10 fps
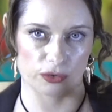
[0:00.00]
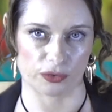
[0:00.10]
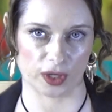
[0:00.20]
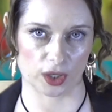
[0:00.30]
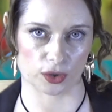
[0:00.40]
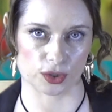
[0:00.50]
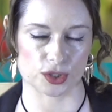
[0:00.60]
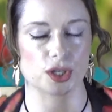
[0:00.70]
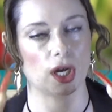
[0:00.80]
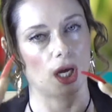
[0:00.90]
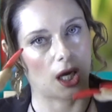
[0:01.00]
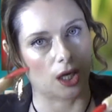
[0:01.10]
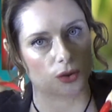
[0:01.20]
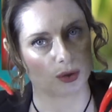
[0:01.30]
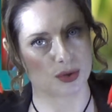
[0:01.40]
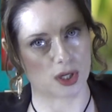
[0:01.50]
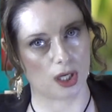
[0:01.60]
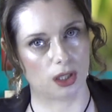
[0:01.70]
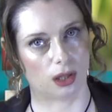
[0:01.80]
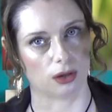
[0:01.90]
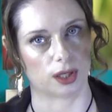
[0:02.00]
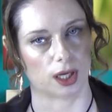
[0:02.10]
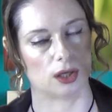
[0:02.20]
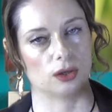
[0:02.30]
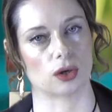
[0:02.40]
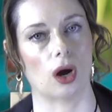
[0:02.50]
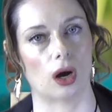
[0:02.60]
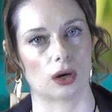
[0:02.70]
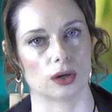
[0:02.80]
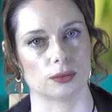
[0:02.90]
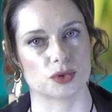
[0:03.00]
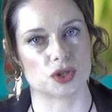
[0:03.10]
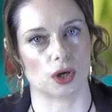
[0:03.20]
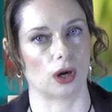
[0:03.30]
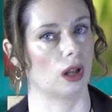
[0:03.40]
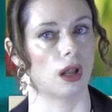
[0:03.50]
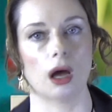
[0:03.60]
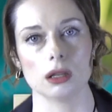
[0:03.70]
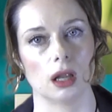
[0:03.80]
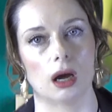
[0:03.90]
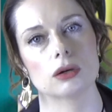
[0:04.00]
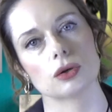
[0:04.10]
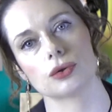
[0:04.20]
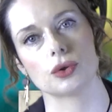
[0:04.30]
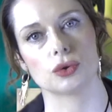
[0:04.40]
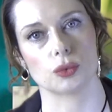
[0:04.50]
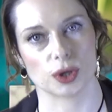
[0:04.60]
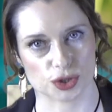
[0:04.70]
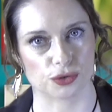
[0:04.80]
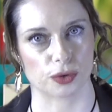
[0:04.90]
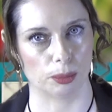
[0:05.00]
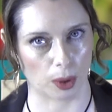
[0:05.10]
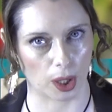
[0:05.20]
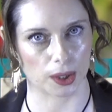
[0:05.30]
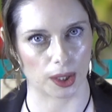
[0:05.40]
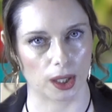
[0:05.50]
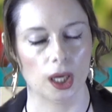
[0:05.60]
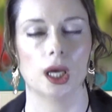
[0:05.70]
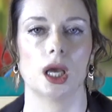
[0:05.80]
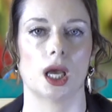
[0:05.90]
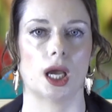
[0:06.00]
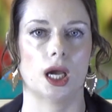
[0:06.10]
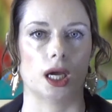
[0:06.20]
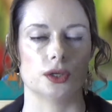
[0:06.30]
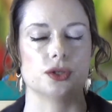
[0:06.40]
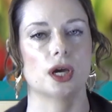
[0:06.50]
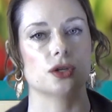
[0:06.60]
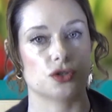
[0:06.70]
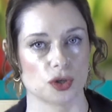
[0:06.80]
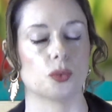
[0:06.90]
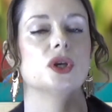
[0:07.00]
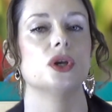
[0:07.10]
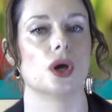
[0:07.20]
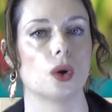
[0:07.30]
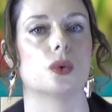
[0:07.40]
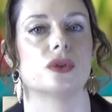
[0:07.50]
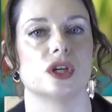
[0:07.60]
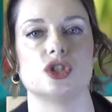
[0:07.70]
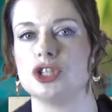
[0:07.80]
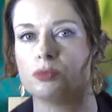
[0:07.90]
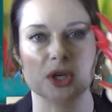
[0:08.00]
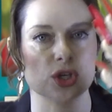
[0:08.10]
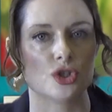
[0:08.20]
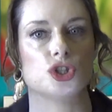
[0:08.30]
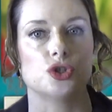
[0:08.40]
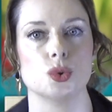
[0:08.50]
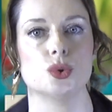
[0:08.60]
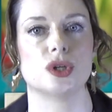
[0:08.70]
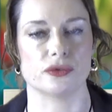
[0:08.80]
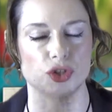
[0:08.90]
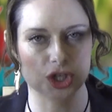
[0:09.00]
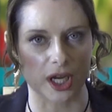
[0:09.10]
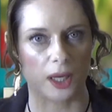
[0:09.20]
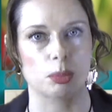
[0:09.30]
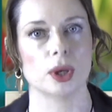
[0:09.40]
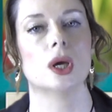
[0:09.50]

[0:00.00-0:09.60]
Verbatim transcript: fingers and those elongated arms, a lot longer than the rest of her body. And uh, so we know that she, because she's out of shape,